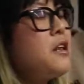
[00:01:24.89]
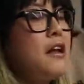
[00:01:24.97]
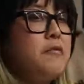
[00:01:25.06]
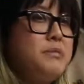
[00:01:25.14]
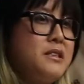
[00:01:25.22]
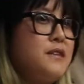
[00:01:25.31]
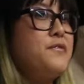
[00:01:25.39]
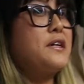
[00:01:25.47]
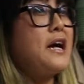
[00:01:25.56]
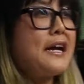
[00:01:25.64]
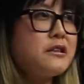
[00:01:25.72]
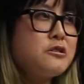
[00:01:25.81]
a lot of Pacific
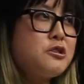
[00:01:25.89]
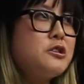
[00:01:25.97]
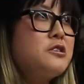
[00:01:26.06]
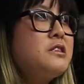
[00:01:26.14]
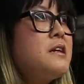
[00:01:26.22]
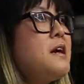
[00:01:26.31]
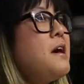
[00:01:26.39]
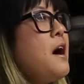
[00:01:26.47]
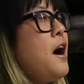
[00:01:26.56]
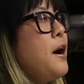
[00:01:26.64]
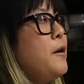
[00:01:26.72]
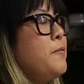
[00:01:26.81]
Islanders
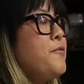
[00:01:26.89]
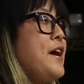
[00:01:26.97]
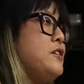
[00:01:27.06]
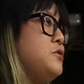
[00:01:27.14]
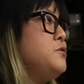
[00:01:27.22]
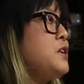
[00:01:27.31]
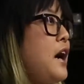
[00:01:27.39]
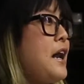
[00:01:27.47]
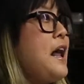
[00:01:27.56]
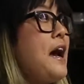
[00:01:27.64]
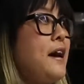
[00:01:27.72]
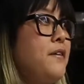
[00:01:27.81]
that do
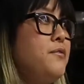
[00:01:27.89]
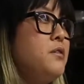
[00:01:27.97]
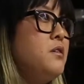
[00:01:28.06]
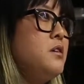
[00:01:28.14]
not have